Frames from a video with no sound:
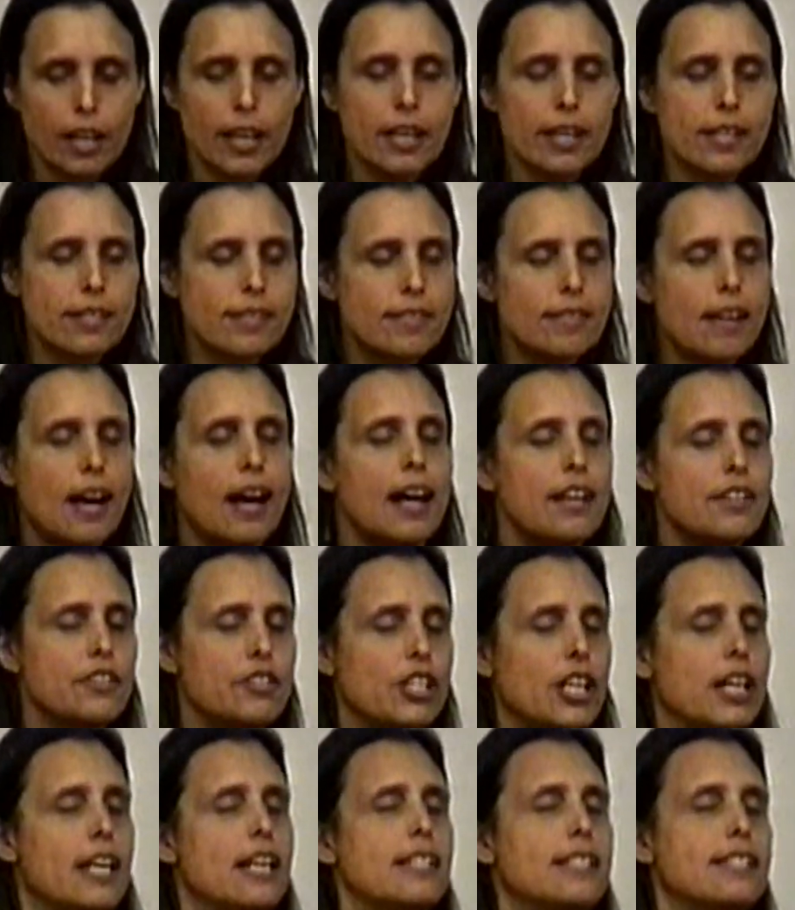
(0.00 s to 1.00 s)
It is
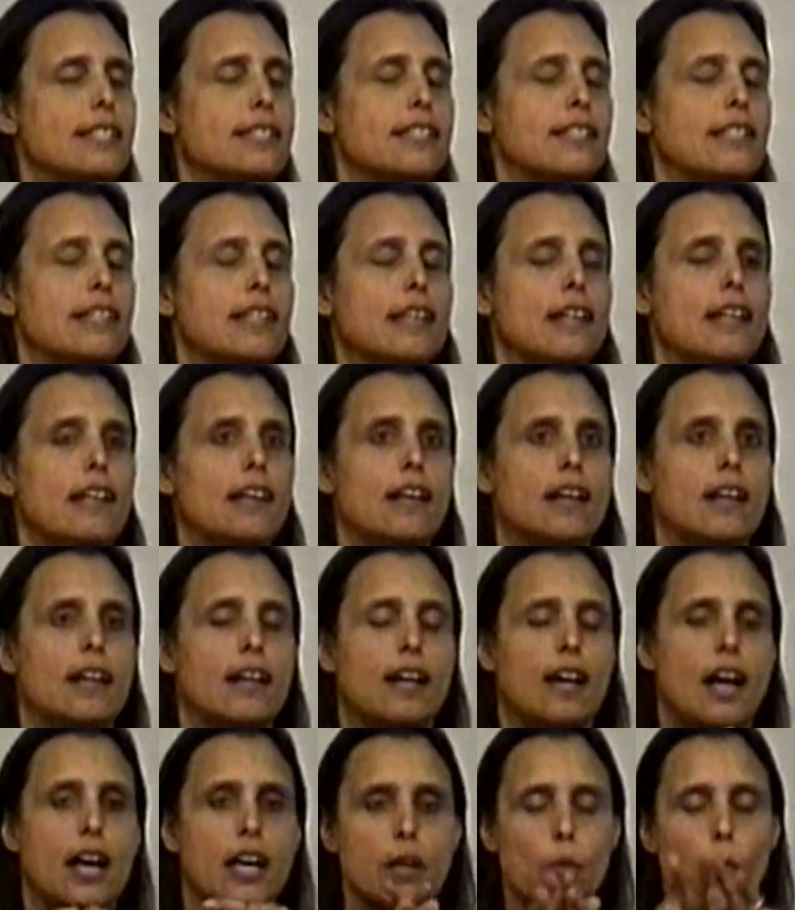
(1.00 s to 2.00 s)
not just
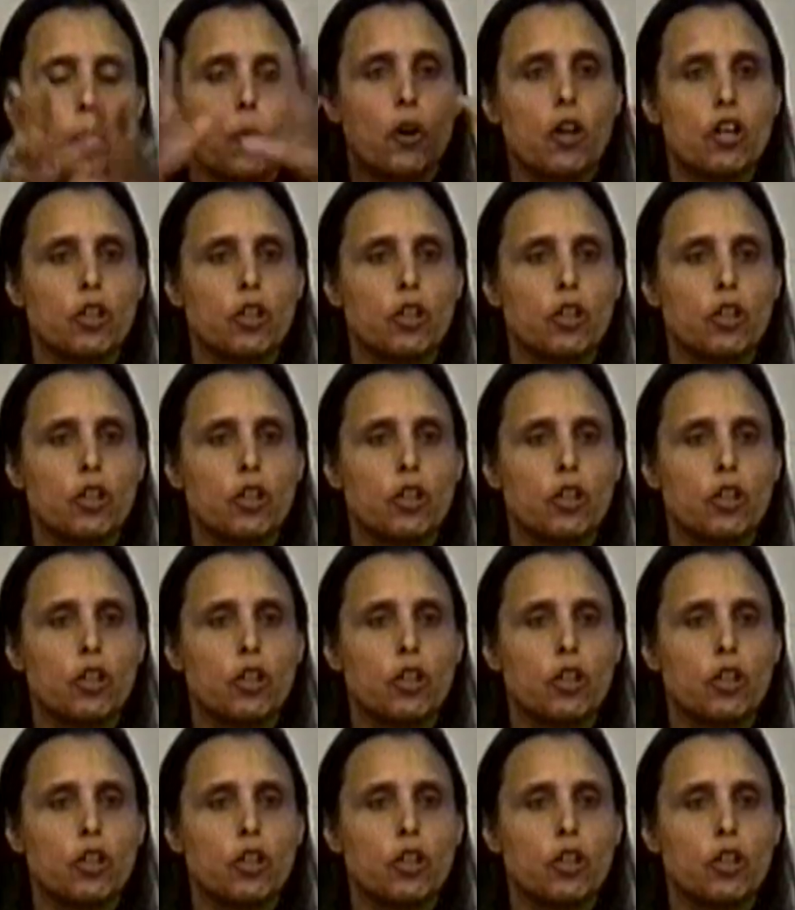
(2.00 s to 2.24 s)
on a